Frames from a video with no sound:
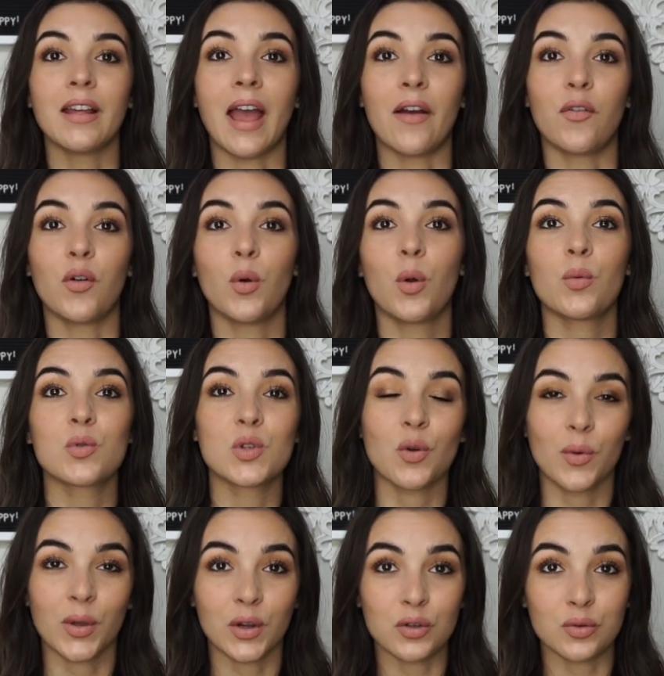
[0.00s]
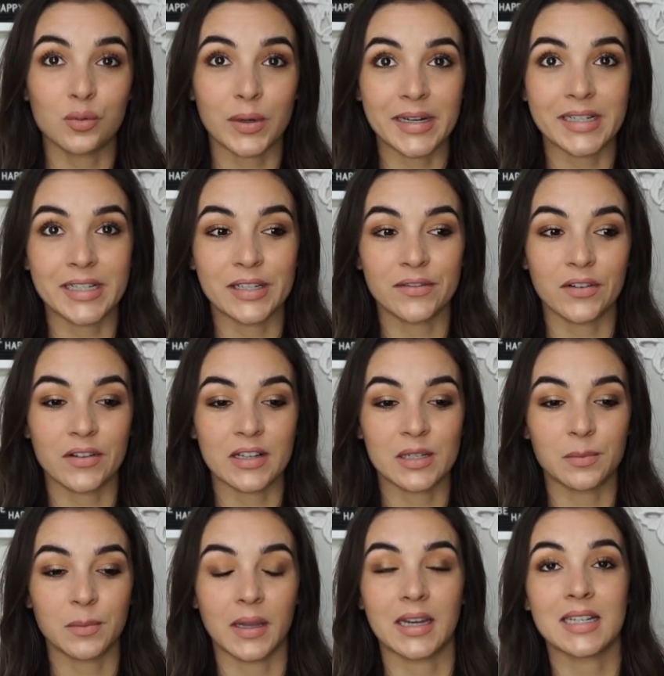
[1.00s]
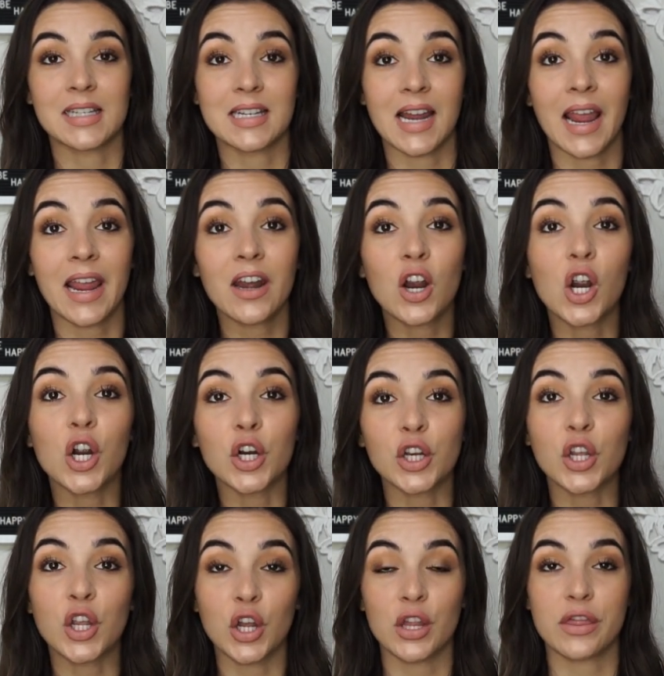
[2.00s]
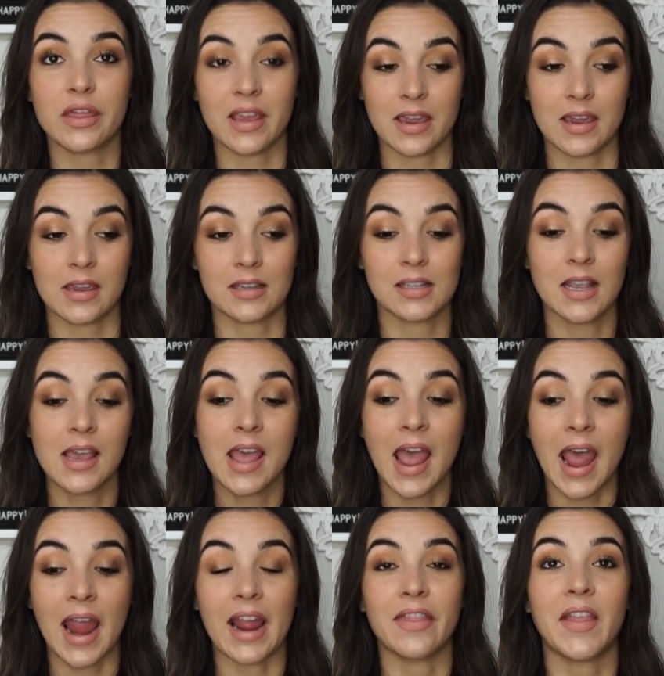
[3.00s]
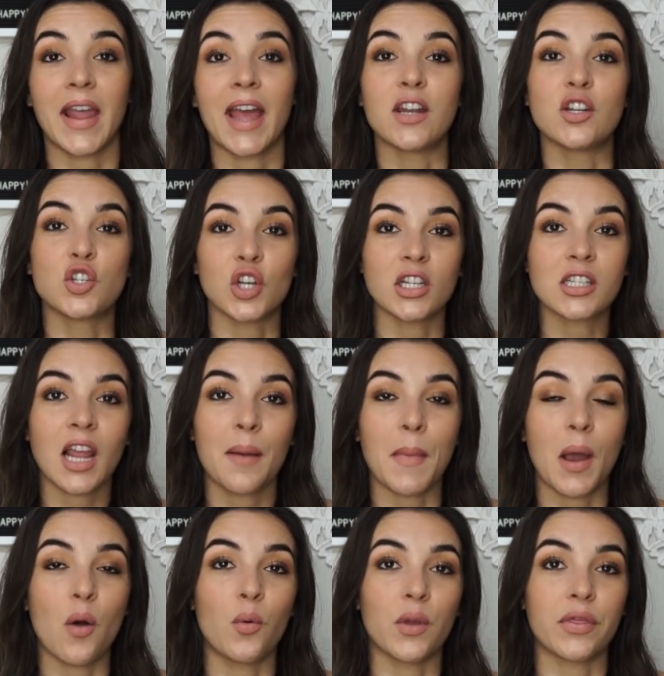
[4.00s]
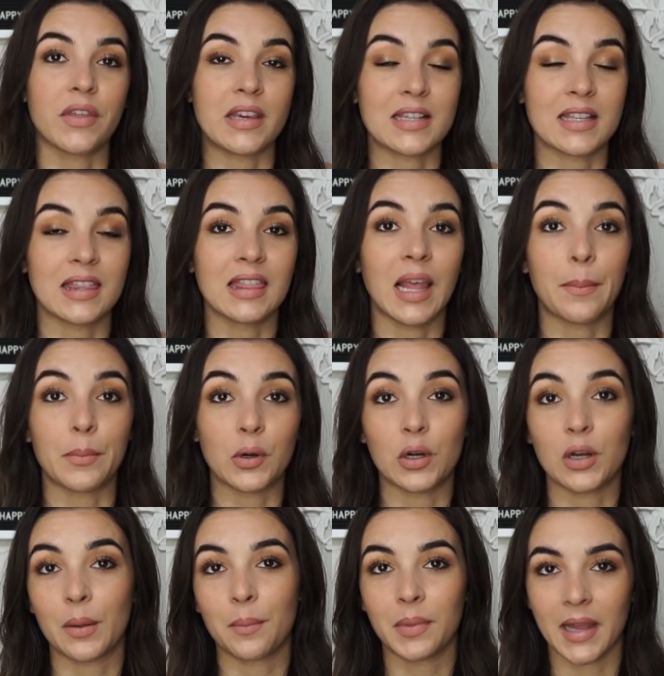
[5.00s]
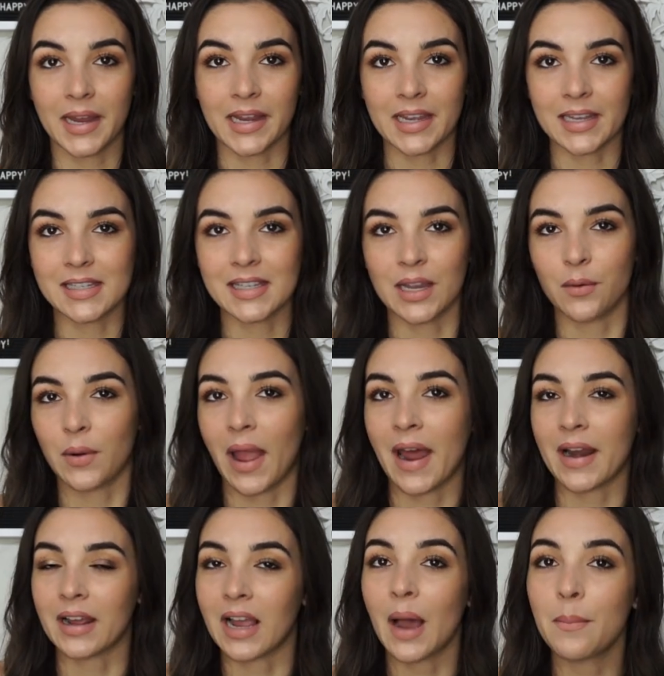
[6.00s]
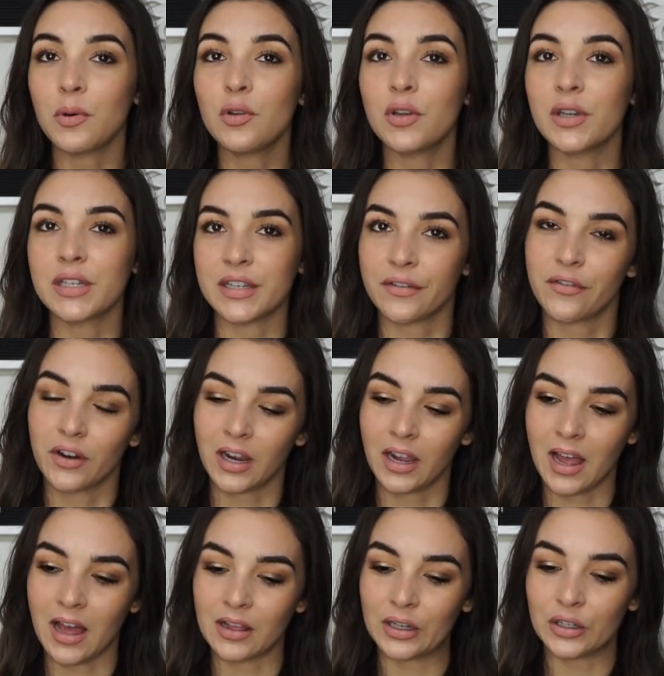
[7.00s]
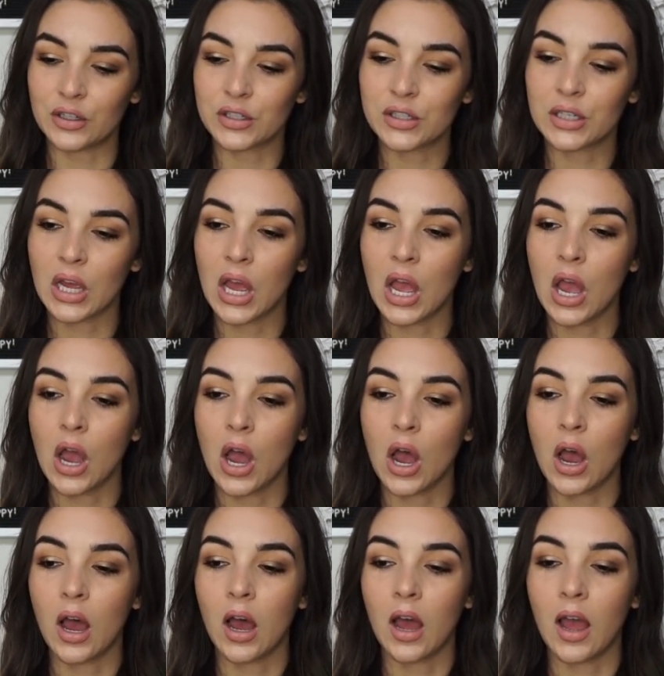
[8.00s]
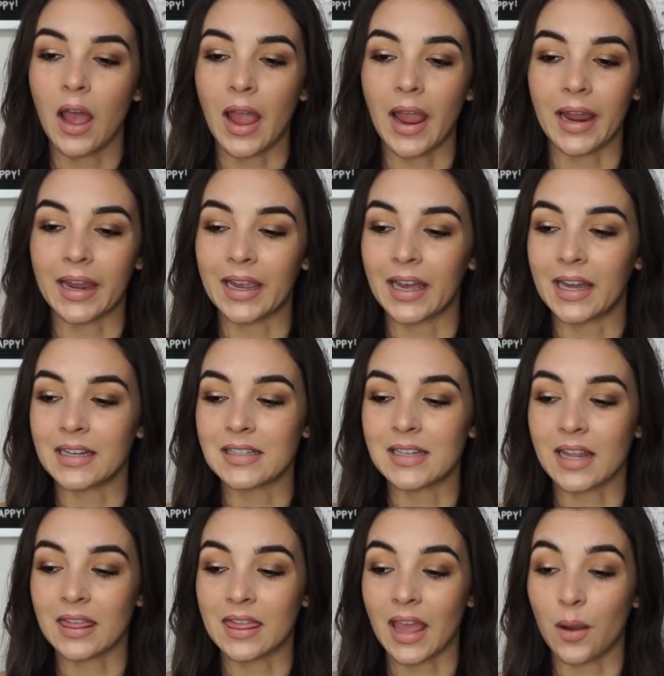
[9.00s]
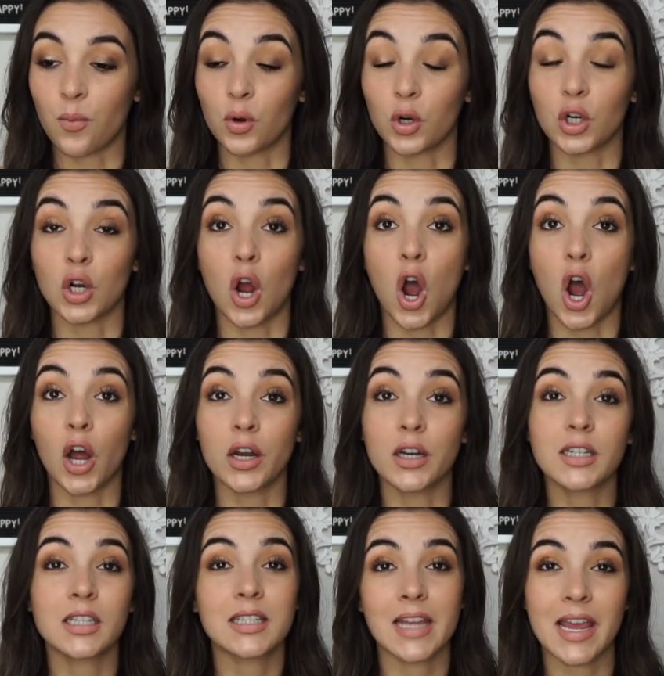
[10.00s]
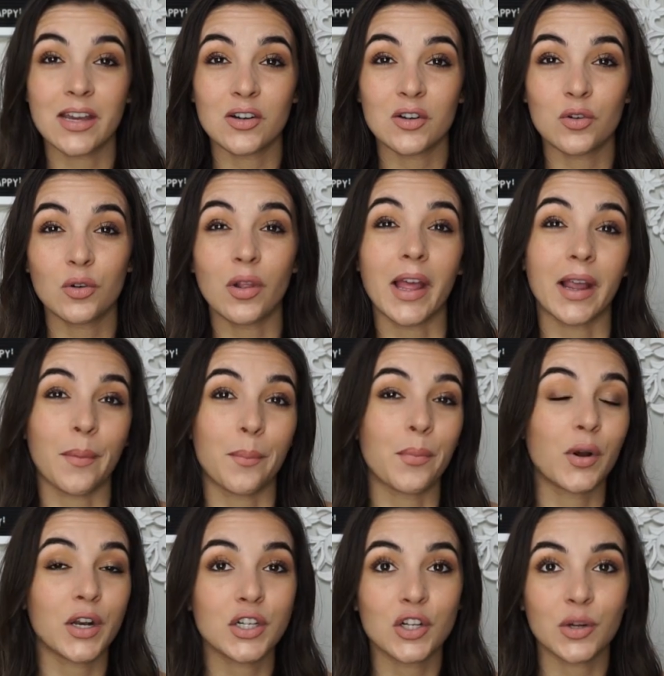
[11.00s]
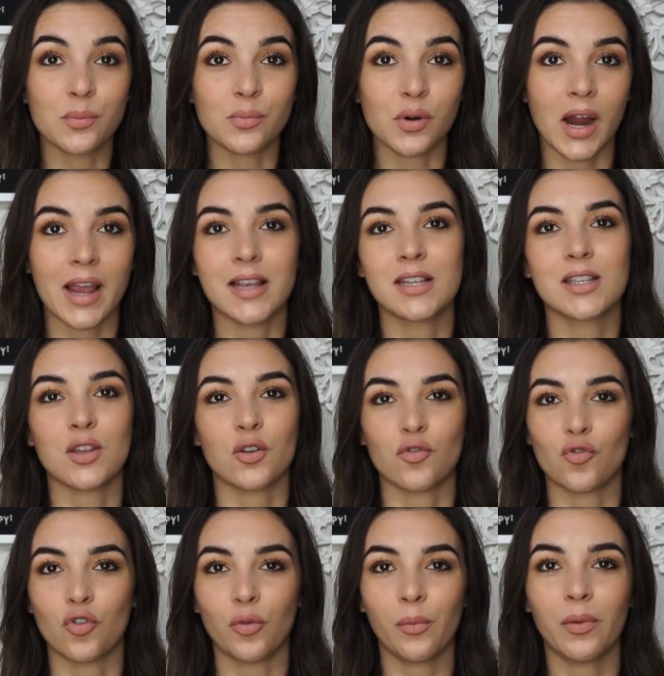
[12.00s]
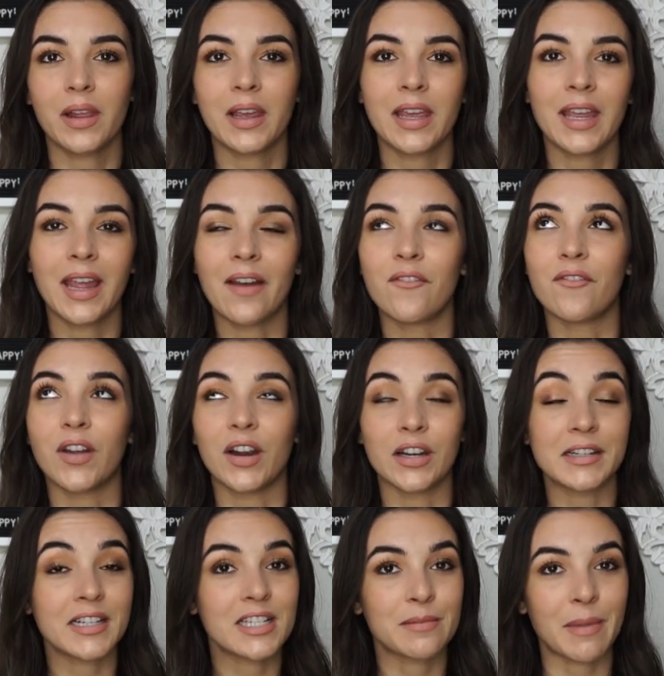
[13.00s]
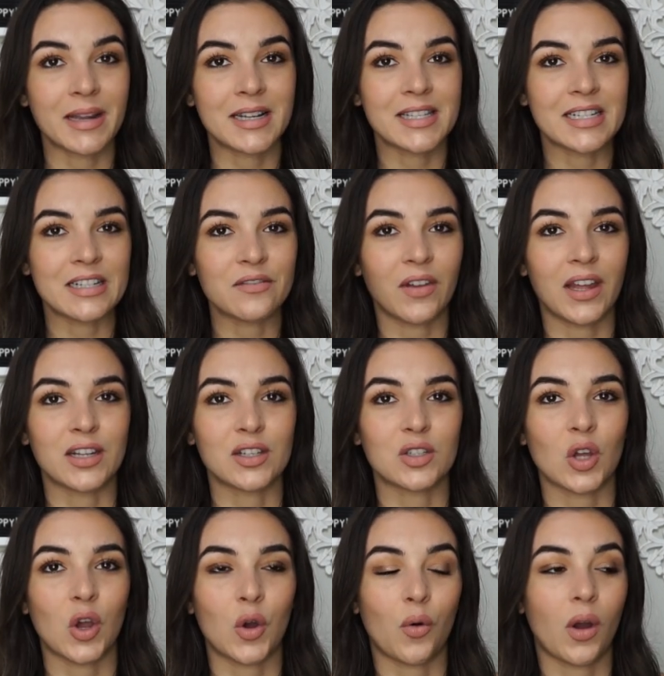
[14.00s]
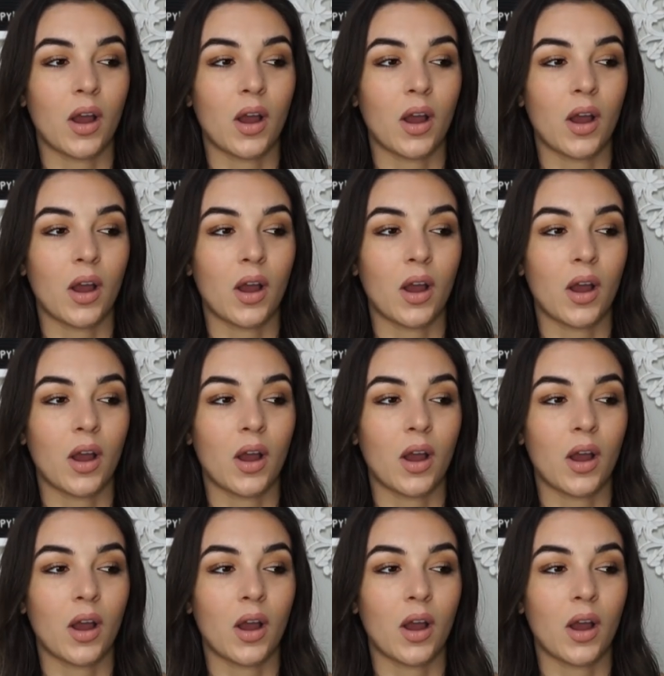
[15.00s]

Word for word: everyone was going crazy for these blankets, and I had heard good things. And they had just come out with these leopard blankets. They had a couple different colors, and they were on sale like a pretty good price. They're normally very expensive, and so